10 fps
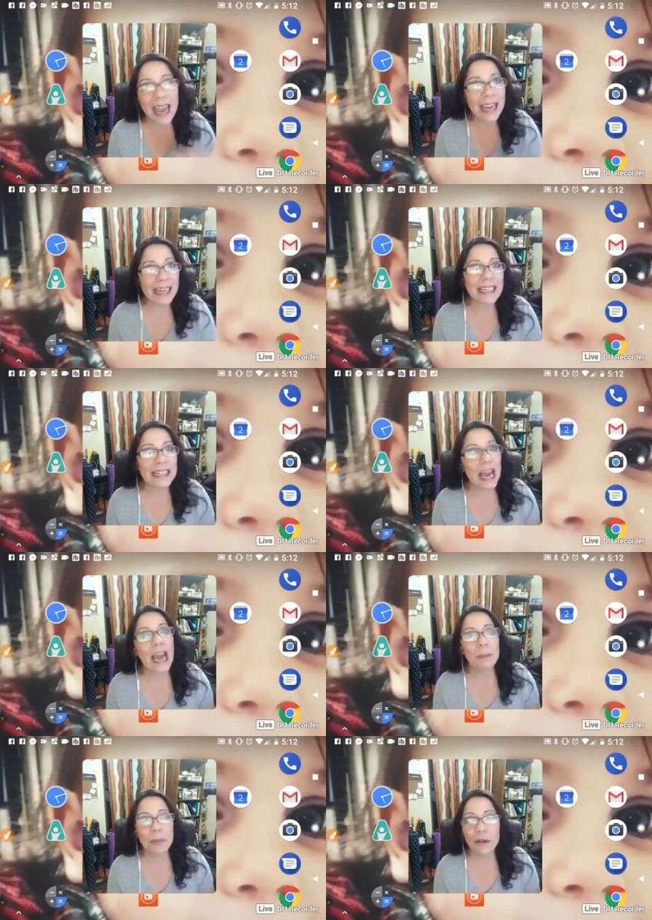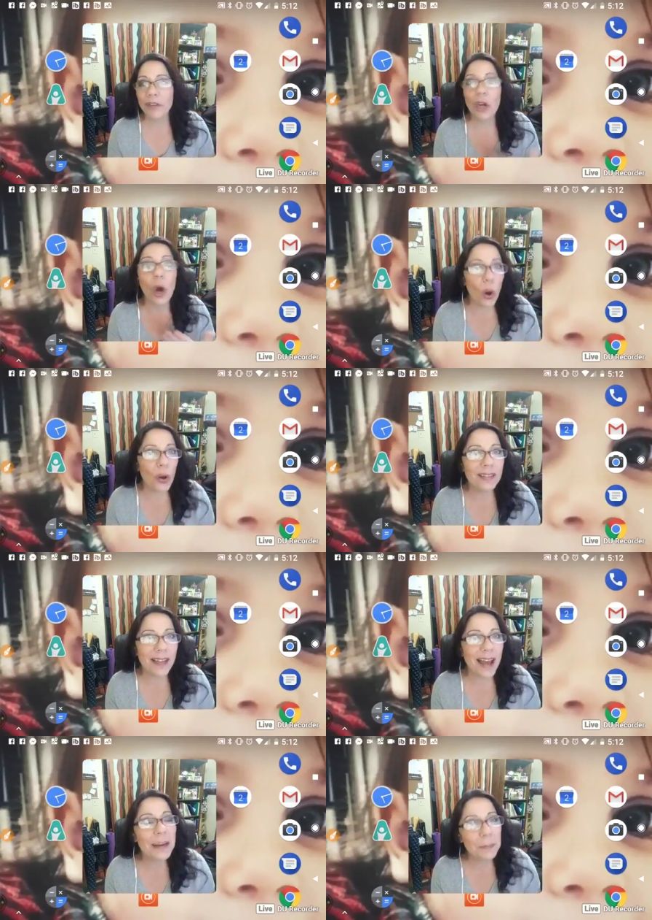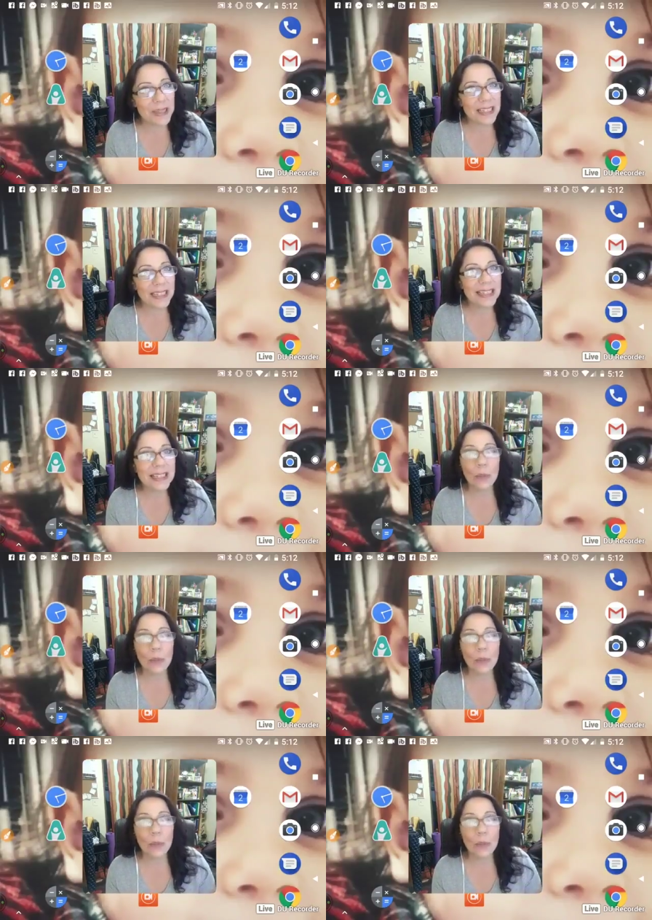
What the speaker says: any type of an online business,